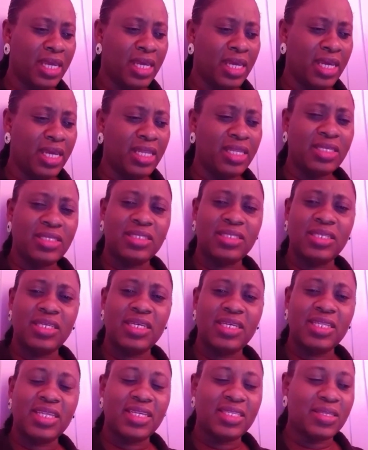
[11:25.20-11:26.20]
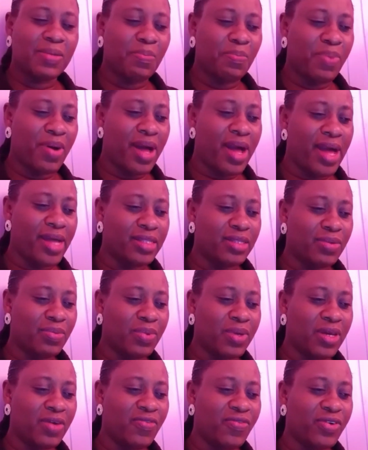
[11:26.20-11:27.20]
It is seen as a
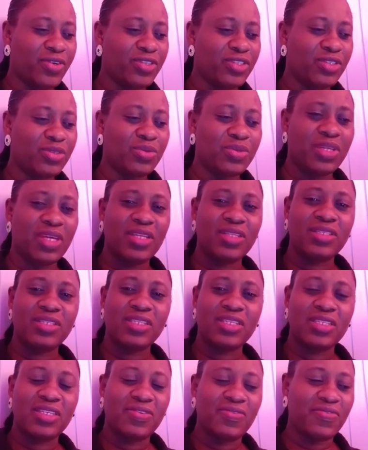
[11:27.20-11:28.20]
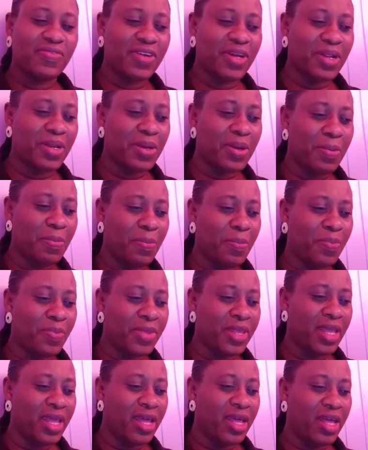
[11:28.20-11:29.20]
pathway for students to develop
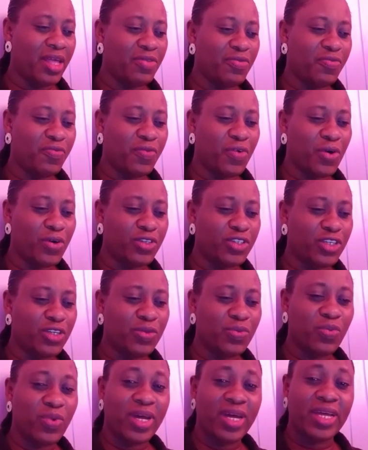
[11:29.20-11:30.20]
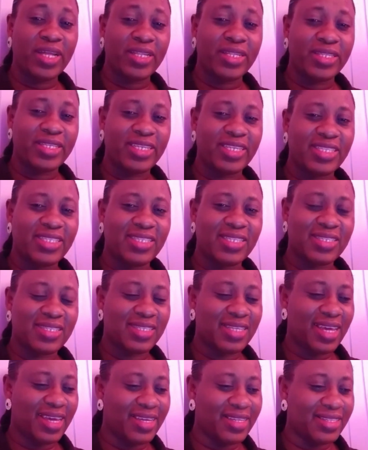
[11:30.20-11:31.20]
and function well in
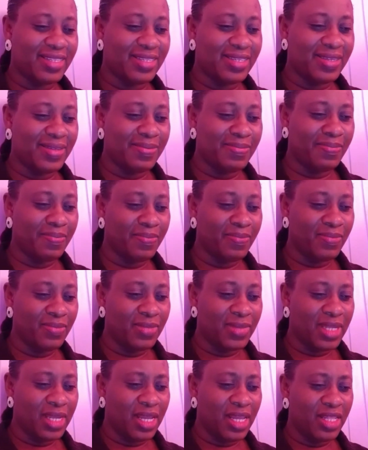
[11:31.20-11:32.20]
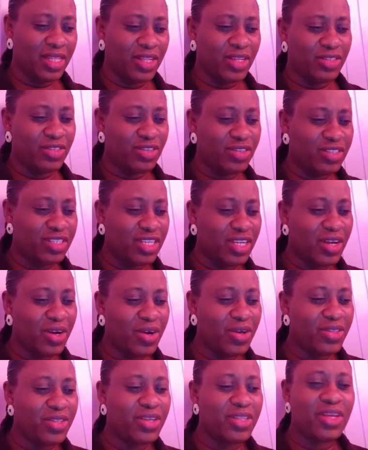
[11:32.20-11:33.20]
society. Literacy
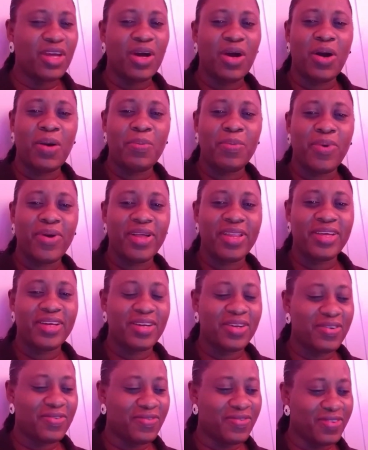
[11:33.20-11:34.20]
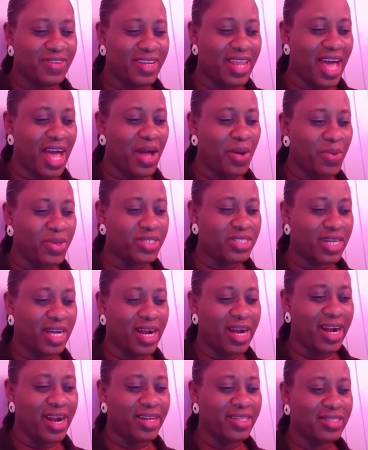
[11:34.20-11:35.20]
under the umbrella of language
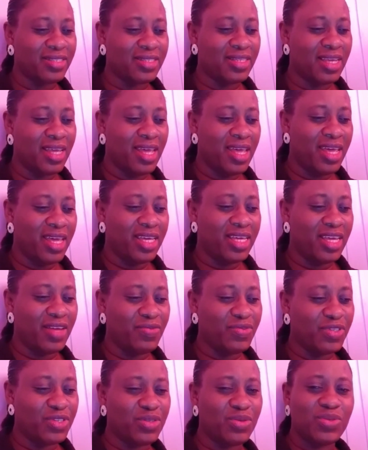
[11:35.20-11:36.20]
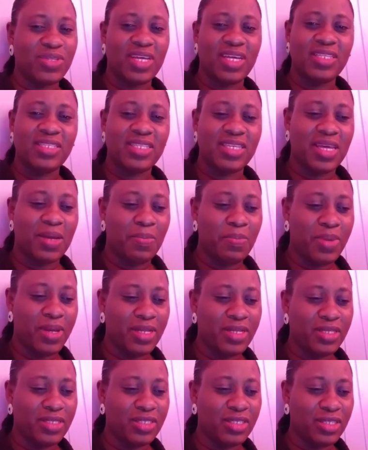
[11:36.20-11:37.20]
arts gives students the
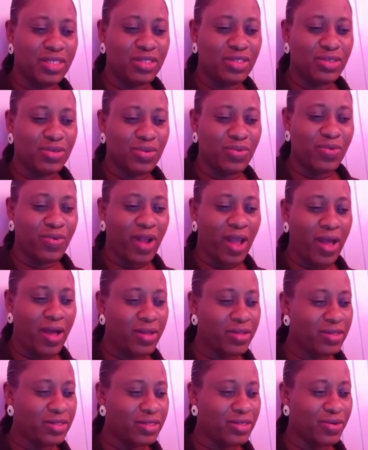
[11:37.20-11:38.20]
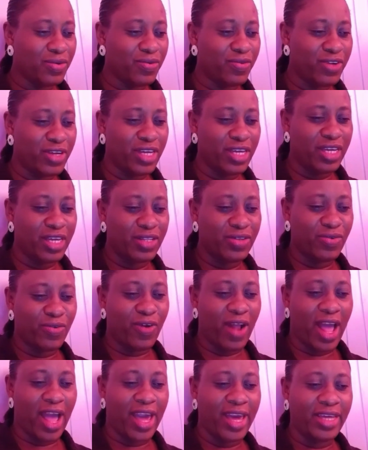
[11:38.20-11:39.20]
ability to read,
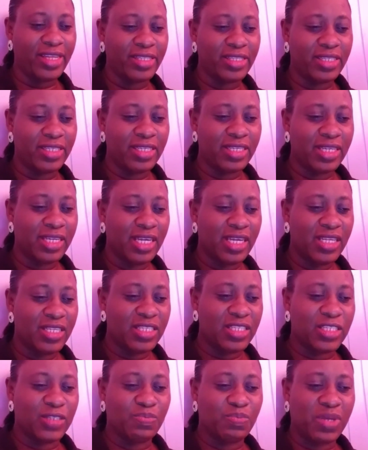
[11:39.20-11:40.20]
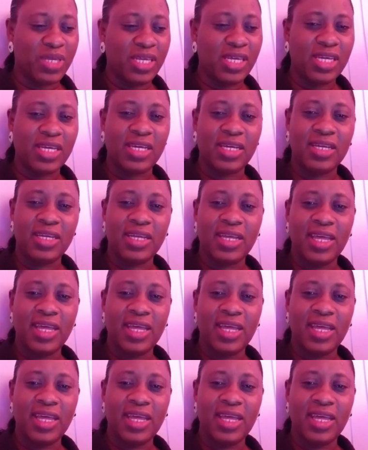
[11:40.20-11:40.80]
write, speak,